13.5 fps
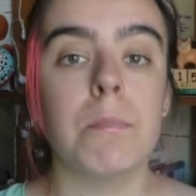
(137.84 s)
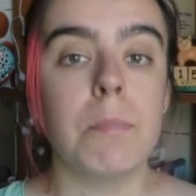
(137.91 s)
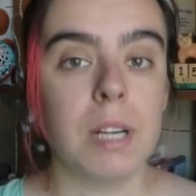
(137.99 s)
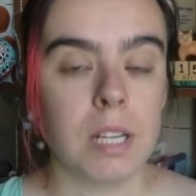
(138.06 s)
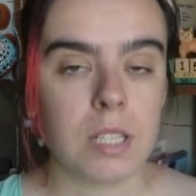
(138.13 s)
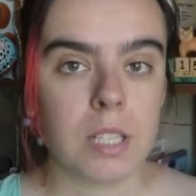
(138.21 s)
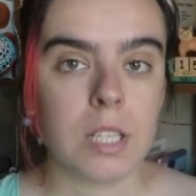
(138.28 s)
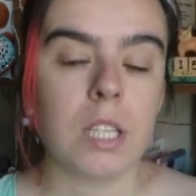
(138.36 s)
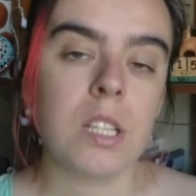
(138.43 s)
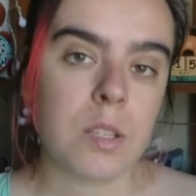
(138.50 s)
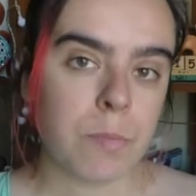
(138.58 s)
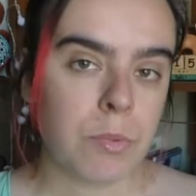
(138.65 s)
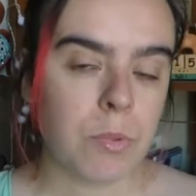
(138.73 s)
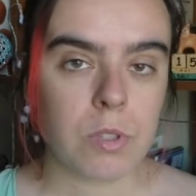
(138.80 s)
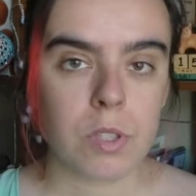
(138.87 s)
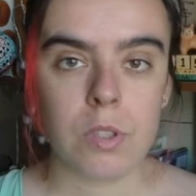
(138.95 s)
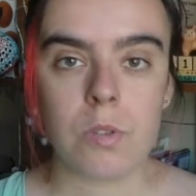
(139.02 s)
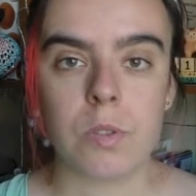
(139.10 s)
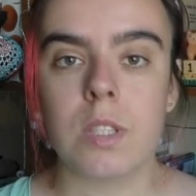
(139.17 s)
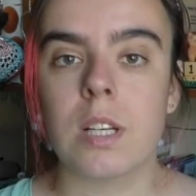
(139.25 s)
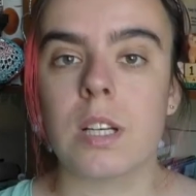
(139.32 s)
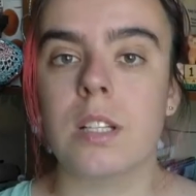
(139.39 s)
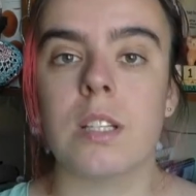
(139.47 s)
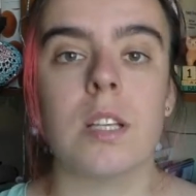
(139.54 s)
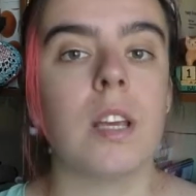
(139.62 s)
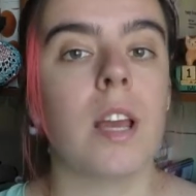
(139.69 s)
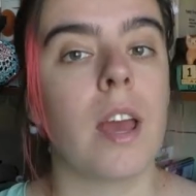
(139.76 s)
But it's important to
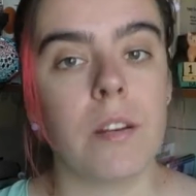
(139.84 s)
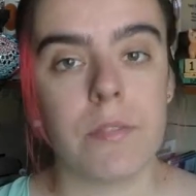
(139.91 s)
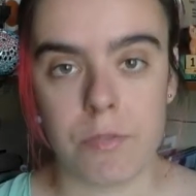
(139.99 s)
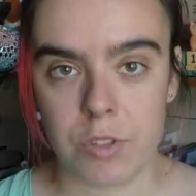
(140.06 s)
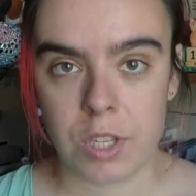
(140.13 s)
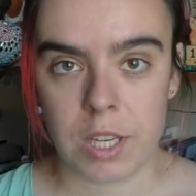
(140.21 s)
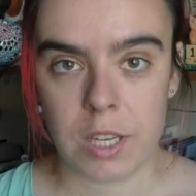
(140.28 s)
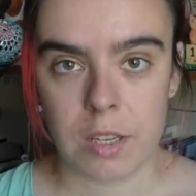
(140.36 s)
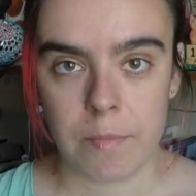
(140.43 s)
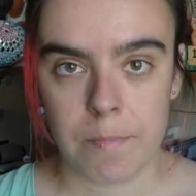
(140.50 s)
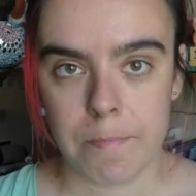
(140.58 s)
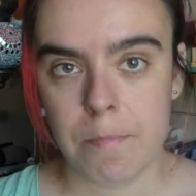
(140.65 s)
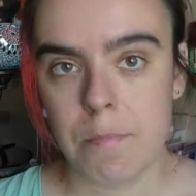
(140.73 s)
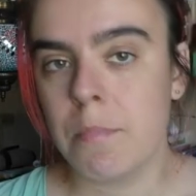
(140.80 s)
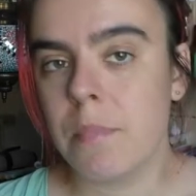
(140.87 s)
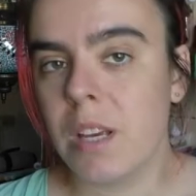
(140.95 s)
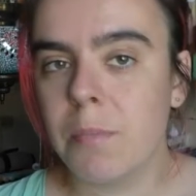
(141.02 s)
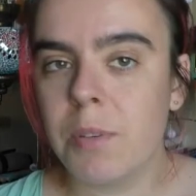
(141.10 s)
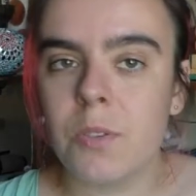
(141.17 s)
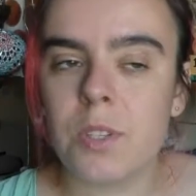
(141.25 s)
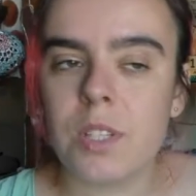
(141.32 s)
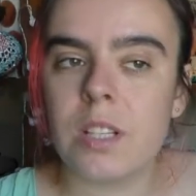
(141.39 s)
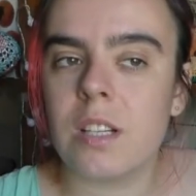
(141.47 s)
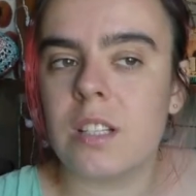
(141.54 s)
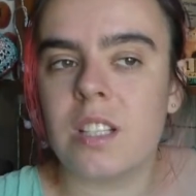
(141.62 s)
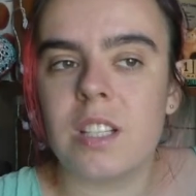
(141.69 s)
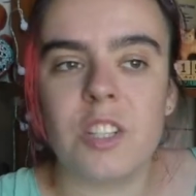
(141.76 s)
study every day. Maybe you
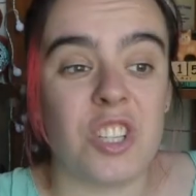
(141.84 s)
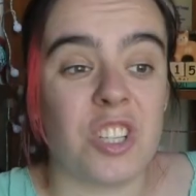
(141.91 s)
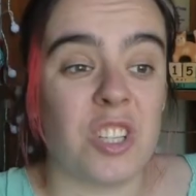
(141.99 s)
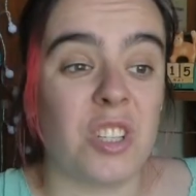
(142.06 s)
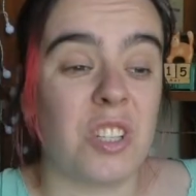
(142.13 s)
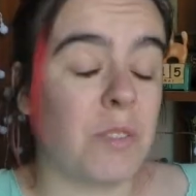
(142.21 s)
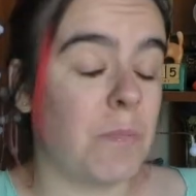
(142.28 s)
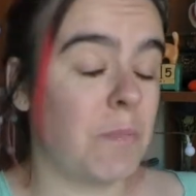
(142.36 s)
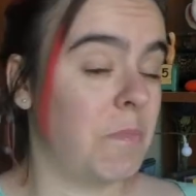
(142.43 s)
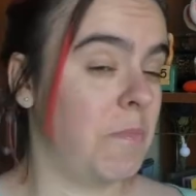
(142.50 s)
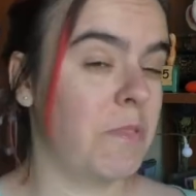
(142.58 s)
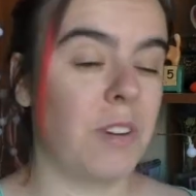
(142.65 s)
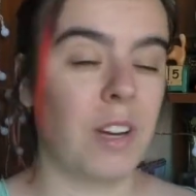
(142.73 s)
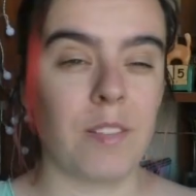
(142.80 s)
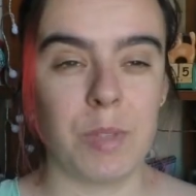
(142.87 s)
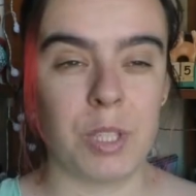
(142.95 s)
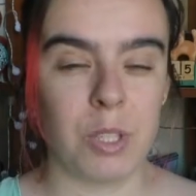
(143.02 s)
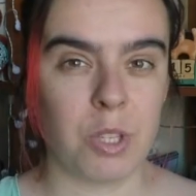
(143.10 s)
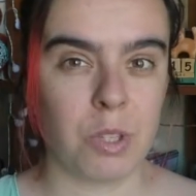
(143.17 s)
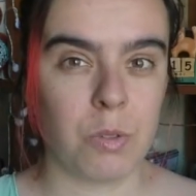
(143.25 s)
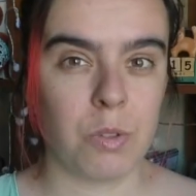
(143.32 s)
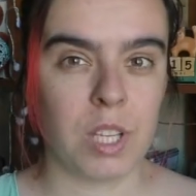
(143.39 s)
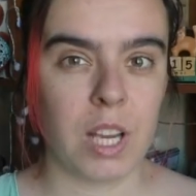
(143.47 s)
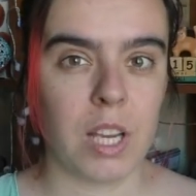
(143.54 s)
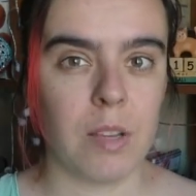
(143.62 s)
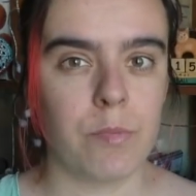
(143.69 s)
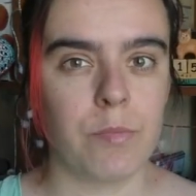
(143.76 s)
study just five minutes
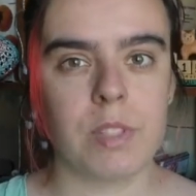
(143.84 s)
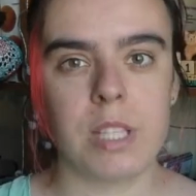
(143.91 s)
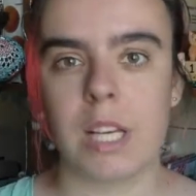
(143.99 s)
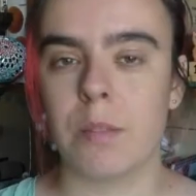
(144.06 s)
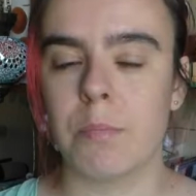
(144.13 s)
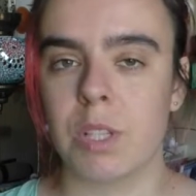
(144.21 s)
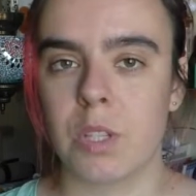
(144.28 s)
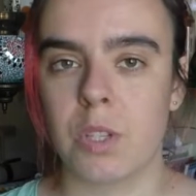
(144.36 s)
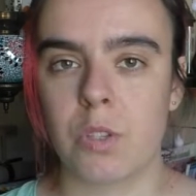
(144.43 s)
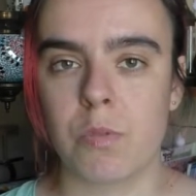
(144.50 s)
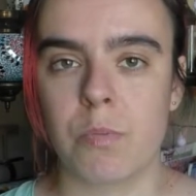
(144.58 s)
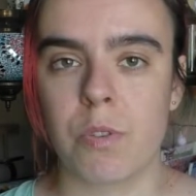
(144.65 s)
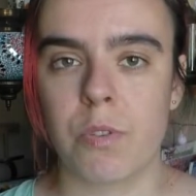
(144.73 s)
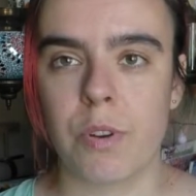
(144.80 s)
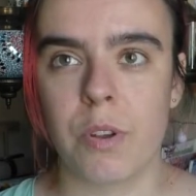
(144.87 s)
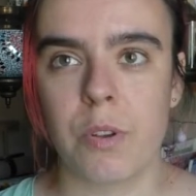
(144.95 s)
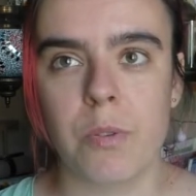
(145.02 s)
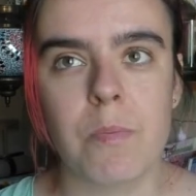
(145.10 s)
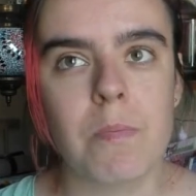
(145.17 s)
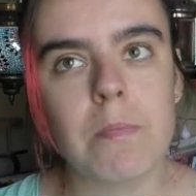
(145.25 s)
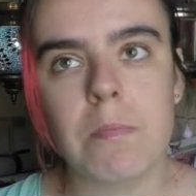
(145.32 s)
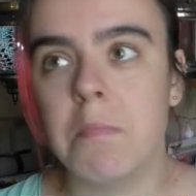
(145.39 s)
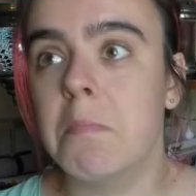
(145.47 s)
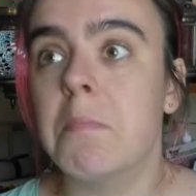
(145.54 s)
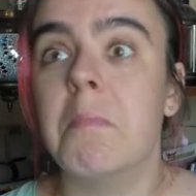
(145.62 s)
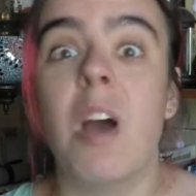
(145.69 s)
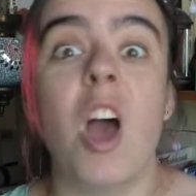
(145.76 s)
today, ten minutes tomorrow,
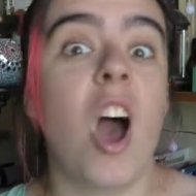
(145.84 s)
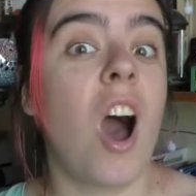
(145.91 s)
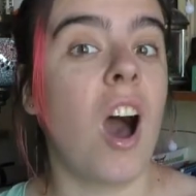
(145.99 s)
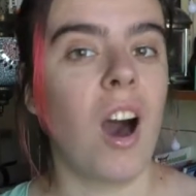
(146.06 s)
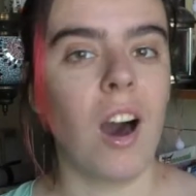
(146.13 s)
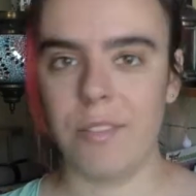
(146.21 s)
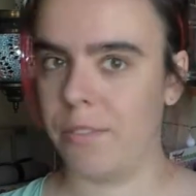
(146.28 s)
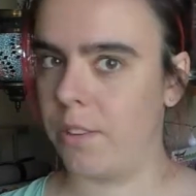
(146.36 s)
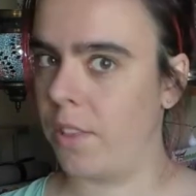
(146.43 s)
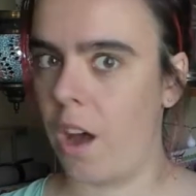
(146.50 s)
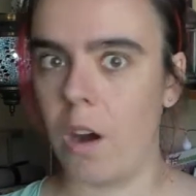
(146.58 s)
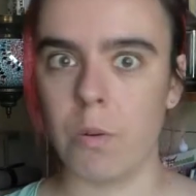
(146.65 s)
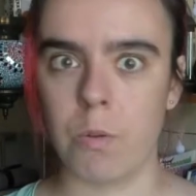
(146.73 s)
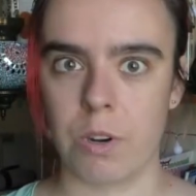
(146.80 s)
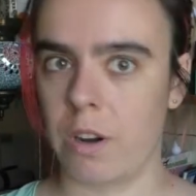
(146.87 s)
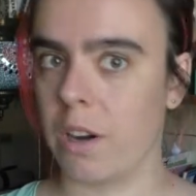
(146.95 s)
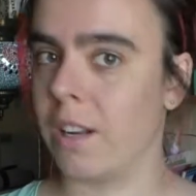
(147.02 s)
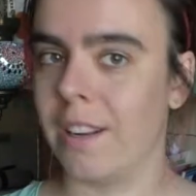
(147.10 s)
half an hour